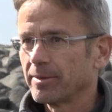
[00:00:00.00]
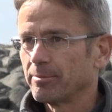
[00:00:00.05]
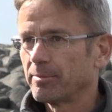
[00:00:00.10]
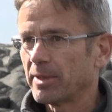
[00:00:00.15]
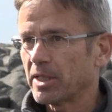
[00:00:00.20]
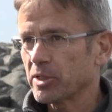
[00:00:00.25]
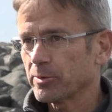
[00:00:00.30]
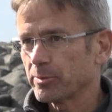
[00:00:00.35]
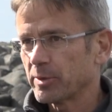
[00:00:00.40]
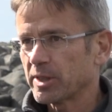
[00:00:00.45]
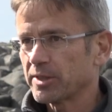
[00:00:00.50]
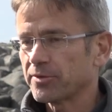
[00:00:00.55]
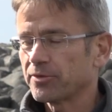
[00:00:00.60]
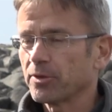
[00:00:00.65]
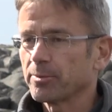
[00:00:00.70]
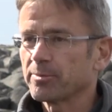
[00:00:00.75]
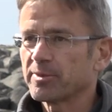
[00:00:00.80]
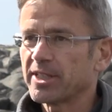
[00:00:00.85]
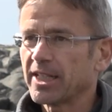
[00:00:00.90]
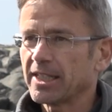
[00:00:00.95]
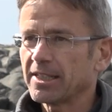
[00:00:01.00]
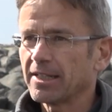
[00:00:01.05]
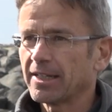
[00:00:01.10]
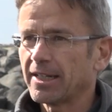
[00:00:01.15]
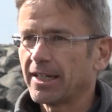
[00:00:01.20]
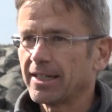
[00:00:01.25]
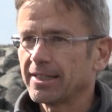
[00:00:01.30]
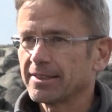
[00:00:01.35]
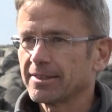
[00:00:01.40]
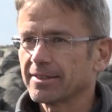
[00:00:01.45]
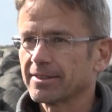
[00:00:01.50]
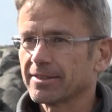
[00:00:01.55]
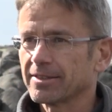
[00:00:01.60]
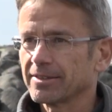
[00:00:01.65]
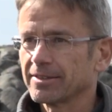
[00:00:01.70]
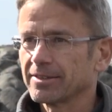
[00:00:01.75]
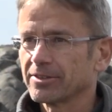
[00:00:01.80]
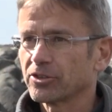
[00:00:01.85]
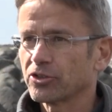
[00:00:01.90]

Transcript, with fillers: measurements from satellites